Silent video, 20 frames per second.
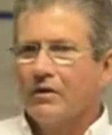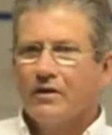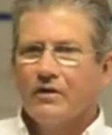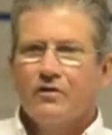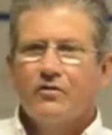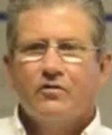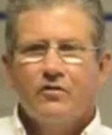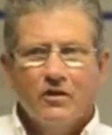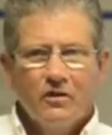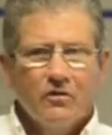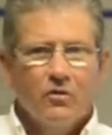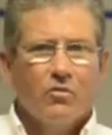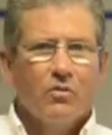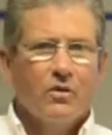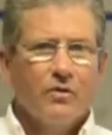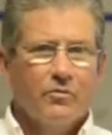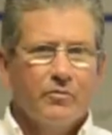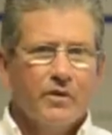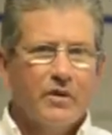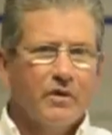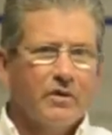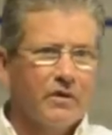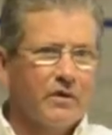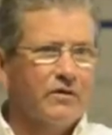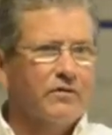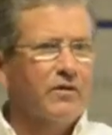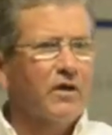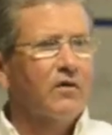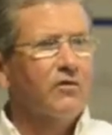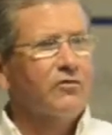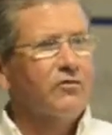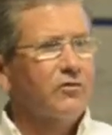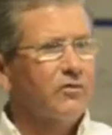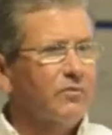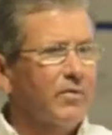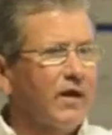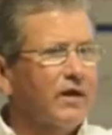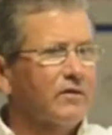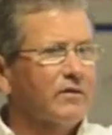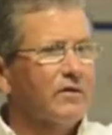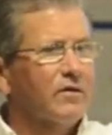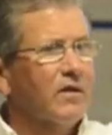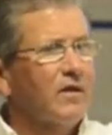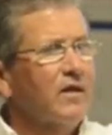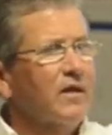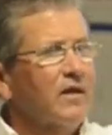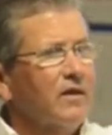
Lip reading: And the signal word merely tells you about the